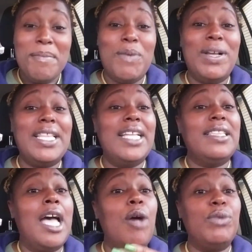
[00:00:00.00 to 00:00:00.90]
But what they
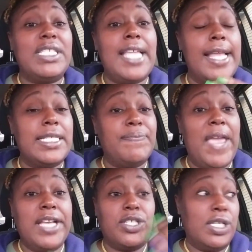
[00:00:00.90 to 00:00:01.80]
thought was
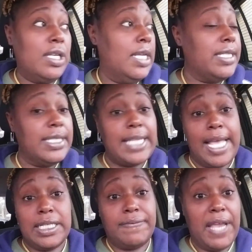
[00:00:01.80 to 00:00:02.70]
satisfaction isn't
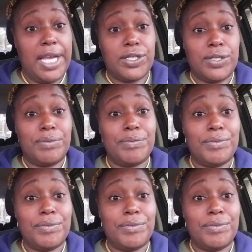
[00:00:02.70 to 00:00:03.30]
satisfaction.